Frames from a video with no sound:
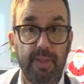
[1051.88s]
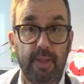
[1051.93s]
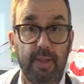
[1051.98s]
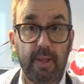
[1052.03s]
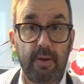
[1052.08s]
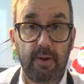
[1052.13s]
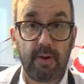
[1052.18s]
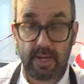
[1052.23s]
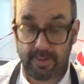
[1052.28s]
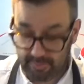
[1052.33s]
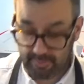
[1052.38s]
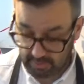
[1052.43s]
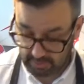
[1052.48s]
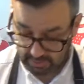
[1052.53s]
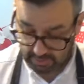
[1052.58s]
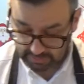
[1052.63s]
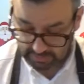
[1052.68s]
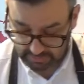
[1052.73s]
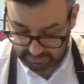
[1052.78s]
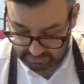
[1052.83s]
that you're able to
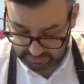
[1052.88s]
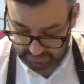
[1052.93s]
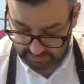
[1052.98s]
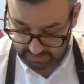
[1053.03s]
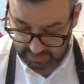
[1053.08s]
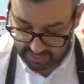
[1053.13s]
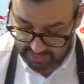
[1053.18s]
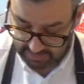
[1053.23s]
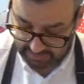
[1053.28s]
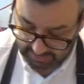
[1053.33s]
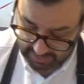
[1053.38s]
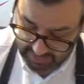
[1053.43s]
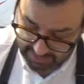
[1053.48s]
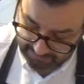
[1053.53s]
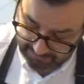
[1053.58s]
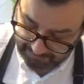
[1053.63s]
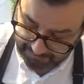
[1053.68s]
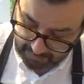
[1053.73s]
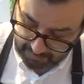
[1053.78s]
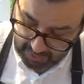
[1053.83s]
see that. Yeah.
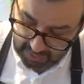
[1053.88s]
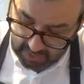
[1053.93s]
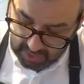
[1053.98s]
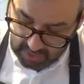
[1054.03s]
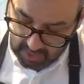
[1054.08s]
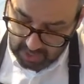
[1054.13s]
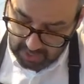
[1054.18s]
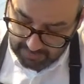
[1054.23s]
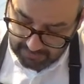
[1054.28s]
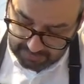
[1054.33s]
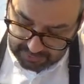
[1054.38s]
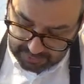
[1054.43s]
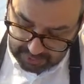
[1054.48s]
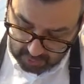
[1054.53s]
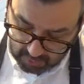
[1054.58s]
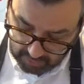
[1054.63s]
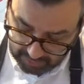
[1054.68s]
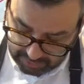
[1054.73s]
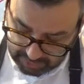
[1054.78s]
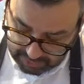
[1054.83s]

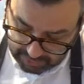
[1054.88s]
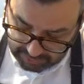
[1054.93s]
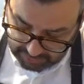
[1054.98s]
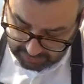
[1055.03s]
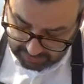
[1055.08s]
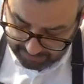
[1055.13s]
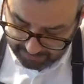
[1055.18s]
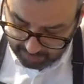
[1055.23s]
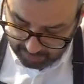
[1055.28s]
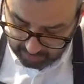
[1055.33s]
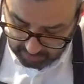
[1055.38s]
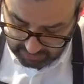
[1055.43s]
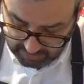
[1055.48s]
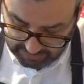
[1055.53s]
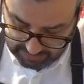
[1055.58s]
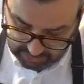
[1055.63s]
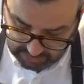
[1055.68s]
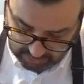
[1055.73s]
So I'm just going to pull that